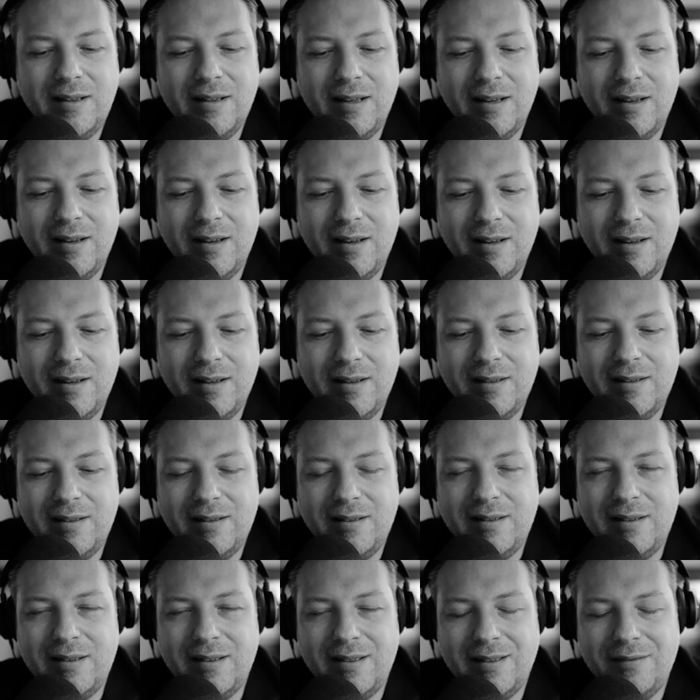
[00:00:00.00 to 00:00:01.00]
the
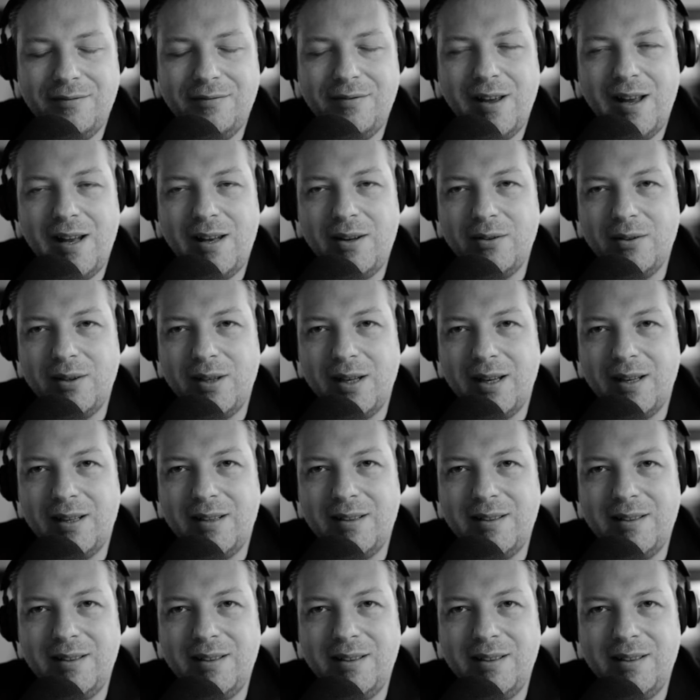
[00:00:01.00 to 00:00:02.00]
value
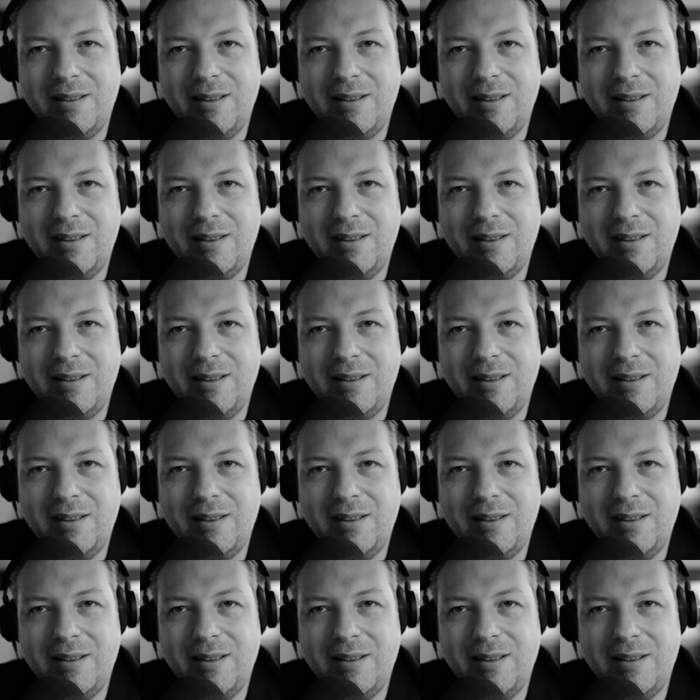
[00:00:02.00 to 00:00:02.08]
that